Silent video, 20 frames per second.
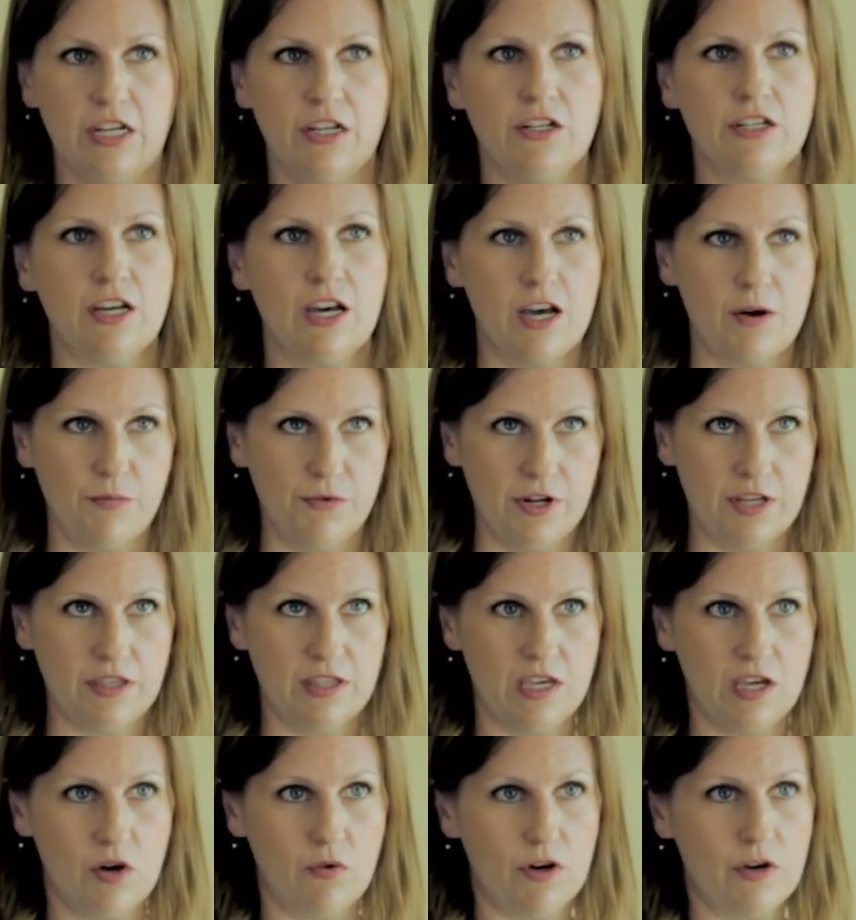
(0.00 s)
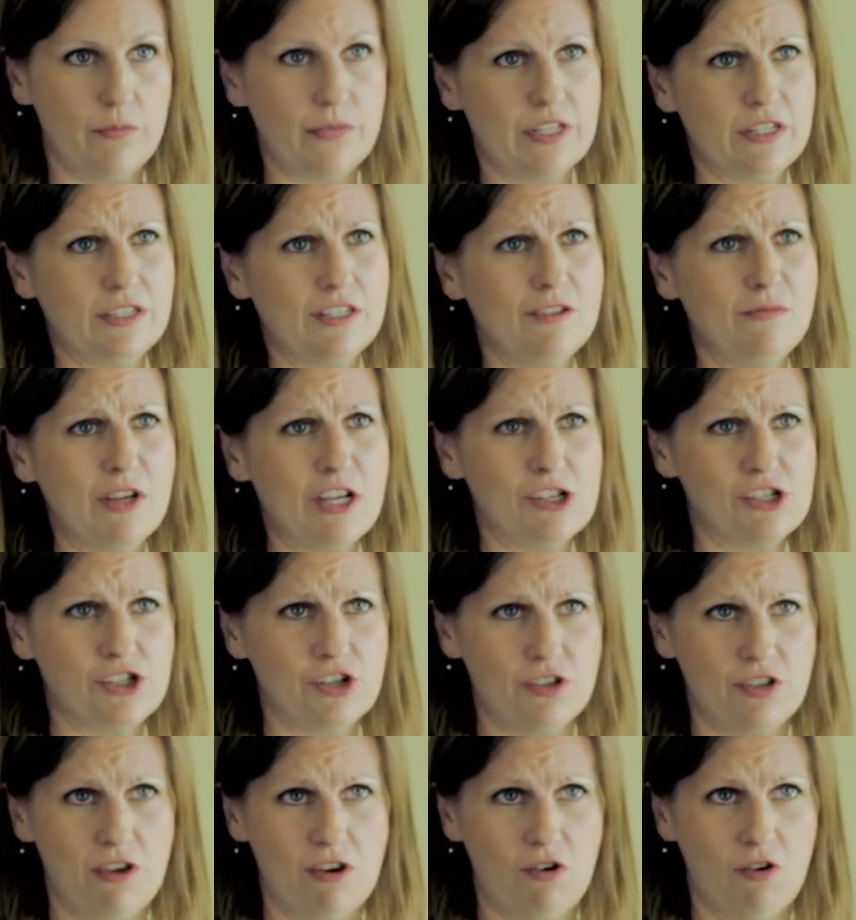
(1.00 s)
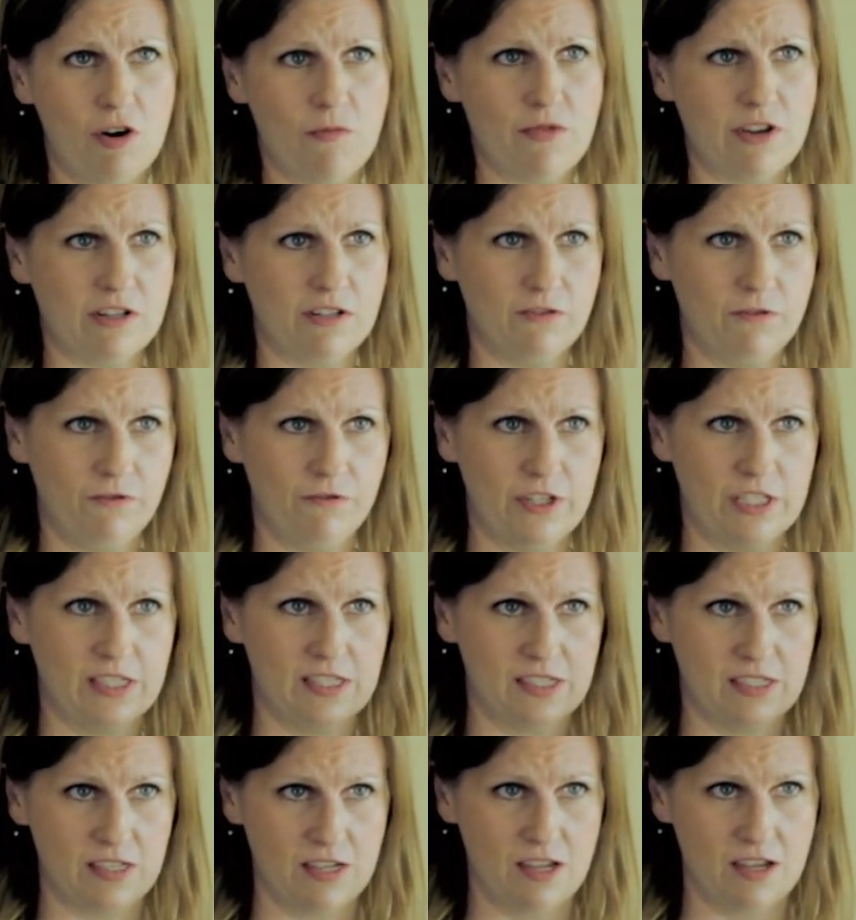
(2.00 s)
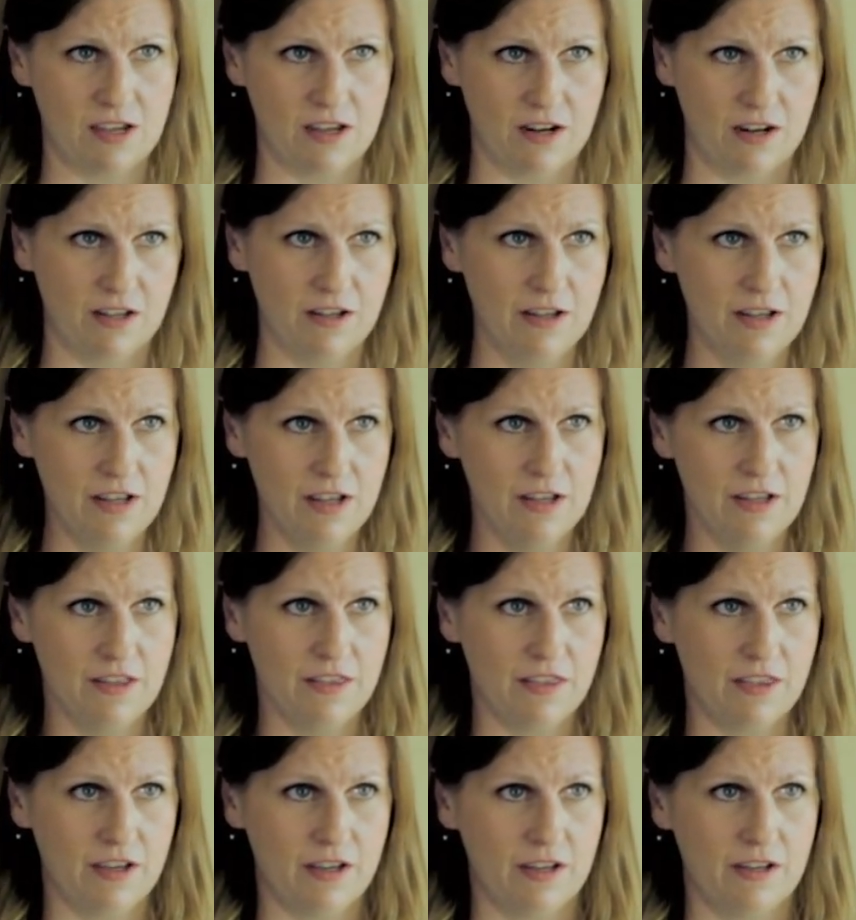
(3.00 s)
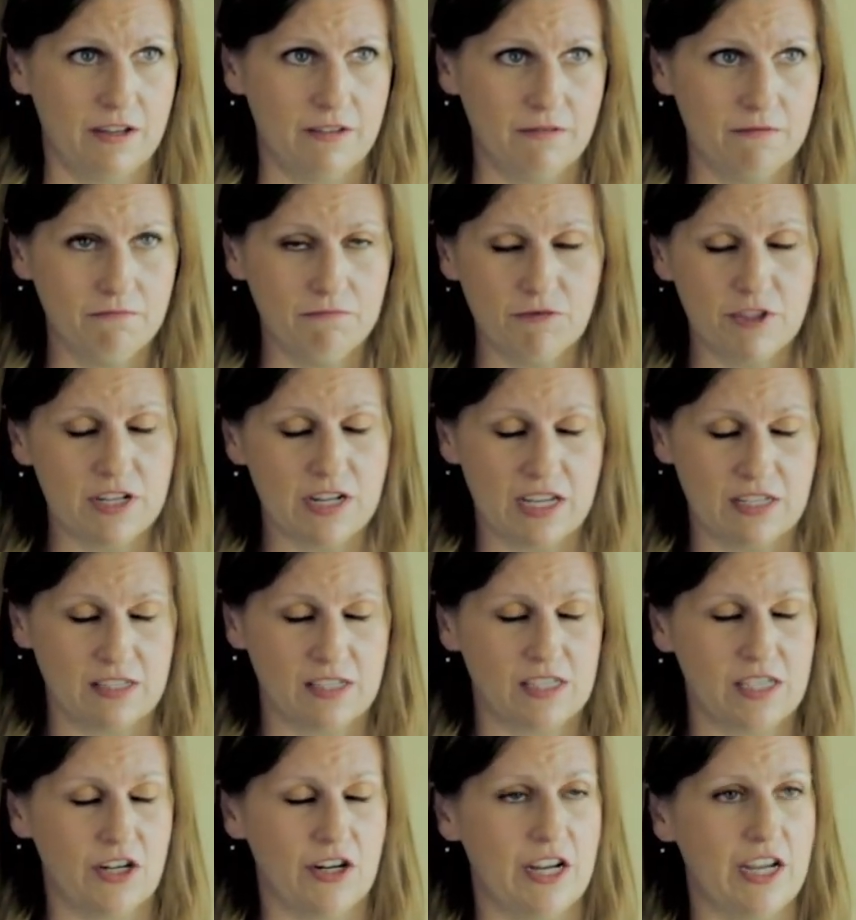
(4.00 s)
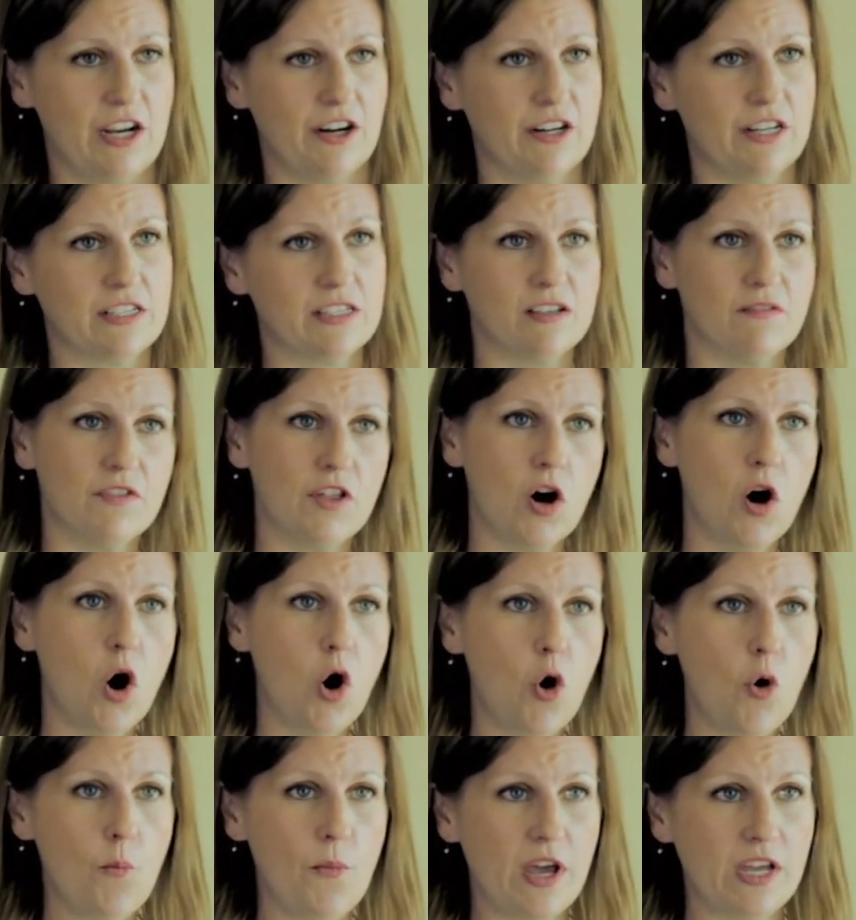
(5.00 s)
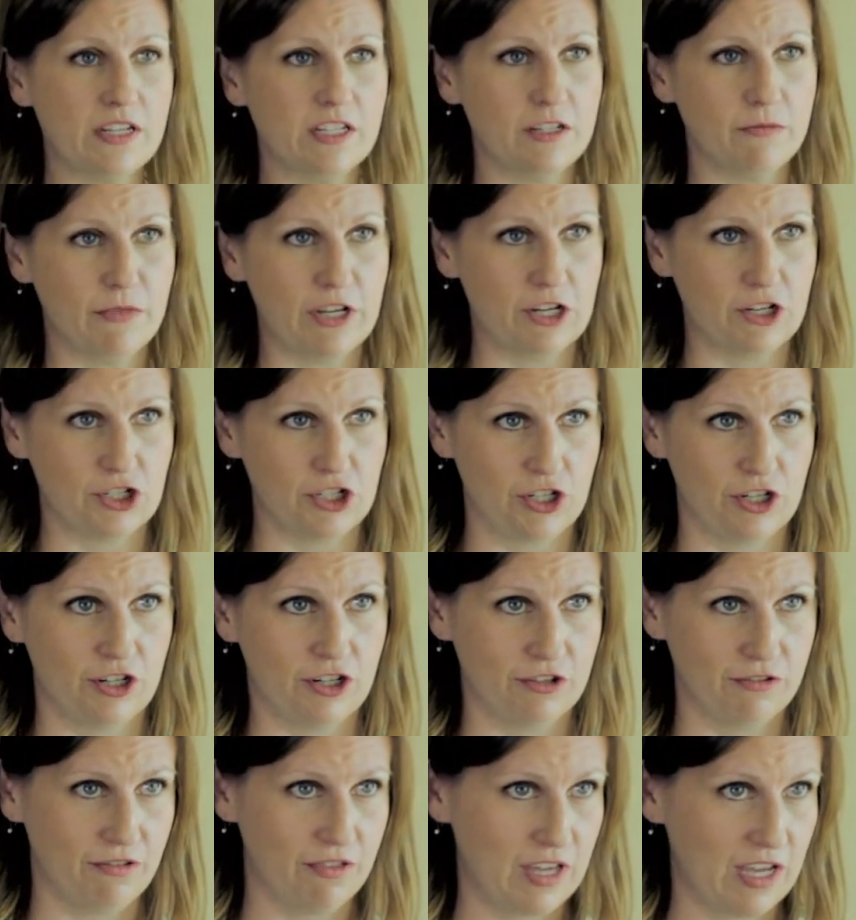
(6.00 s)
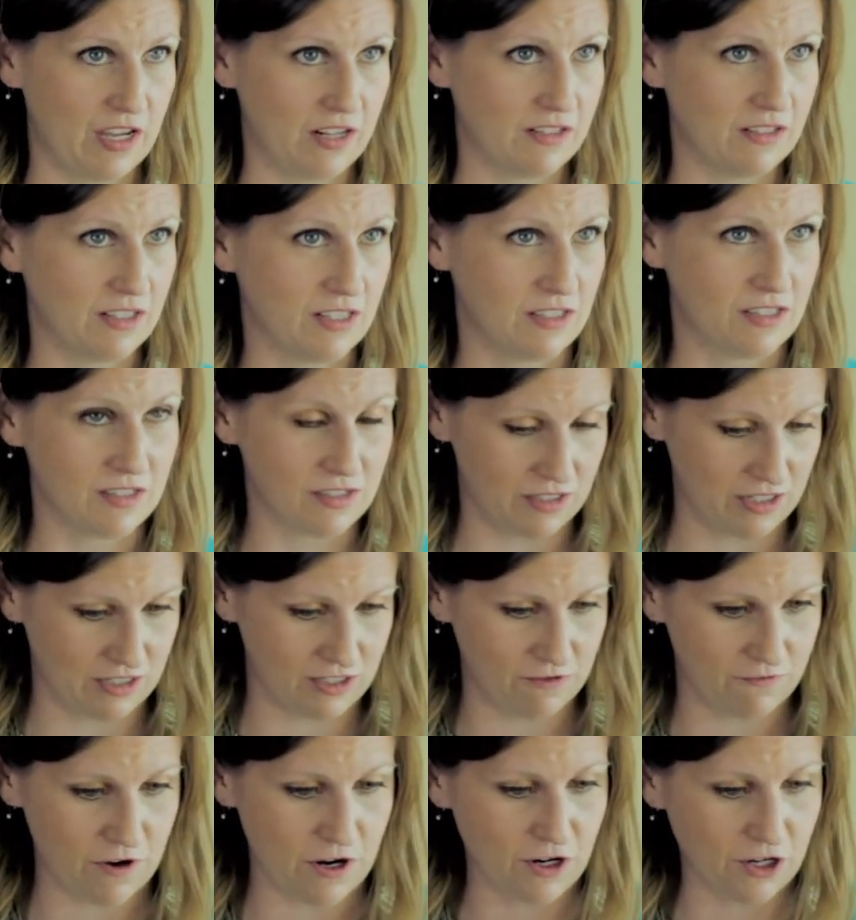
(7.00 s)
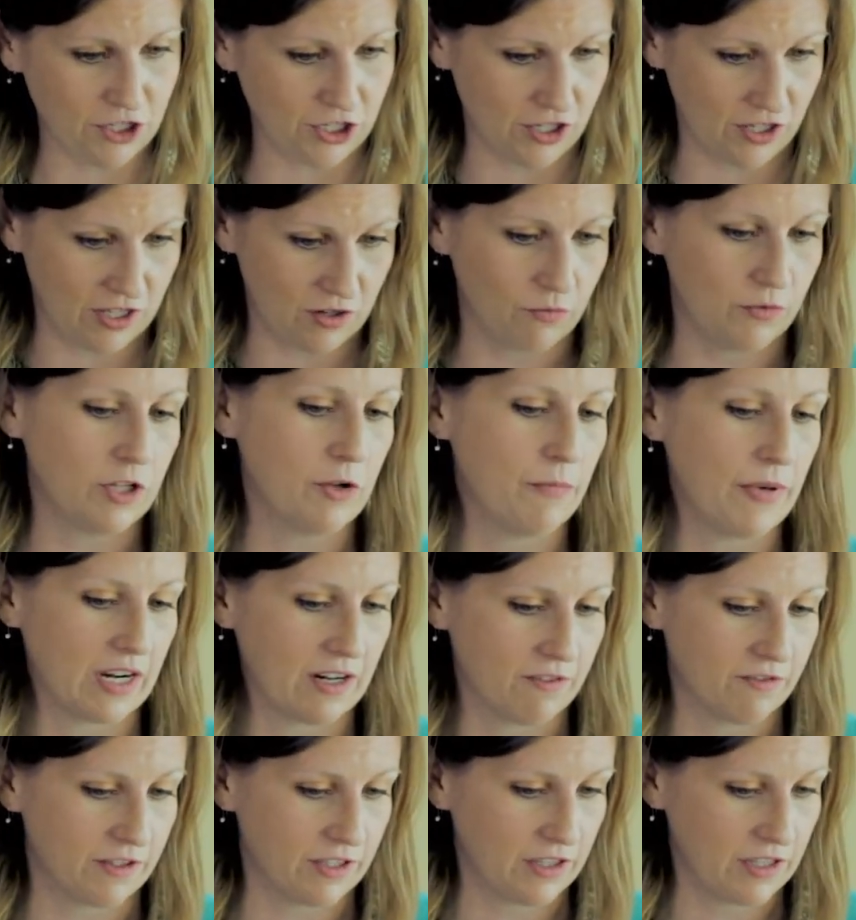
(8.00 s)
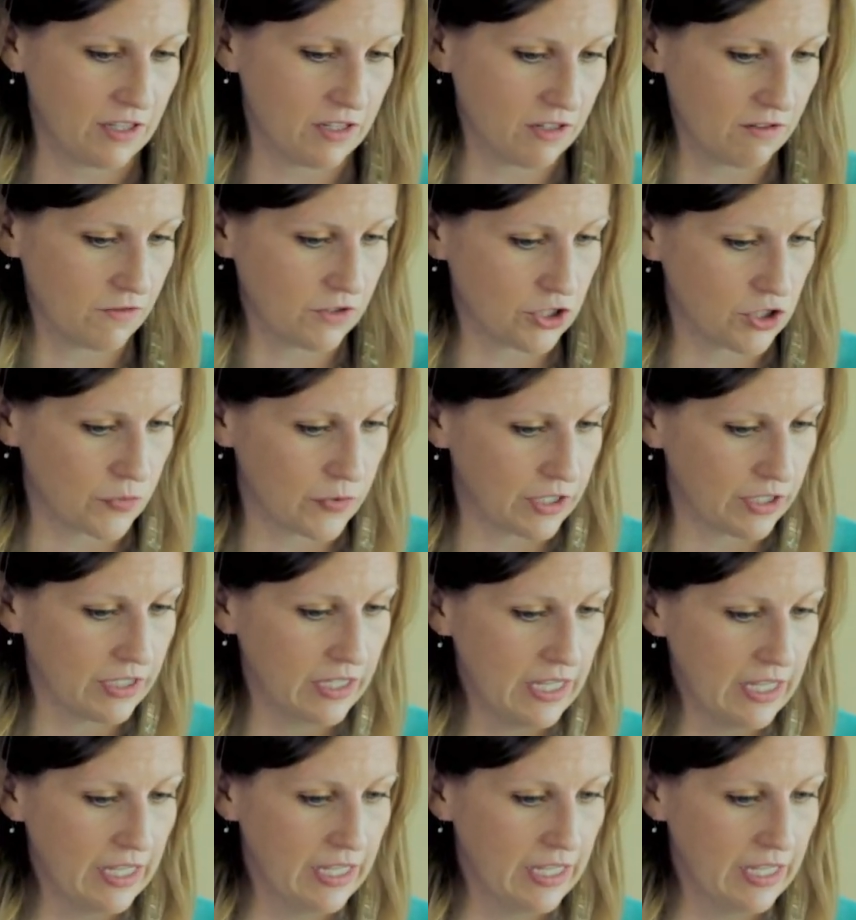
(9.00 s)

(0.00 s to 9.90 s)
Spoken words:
to operate the equipment, to make sure the equipment fits in the necessary areas of the home, and to make sure that it's functional and will benefit the individual.